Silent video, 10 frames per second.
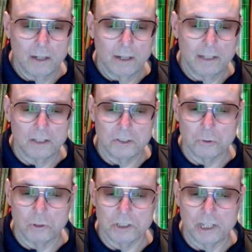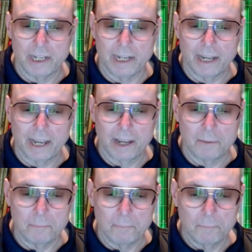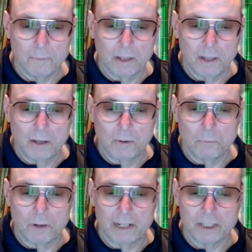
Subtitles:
in the George T game when he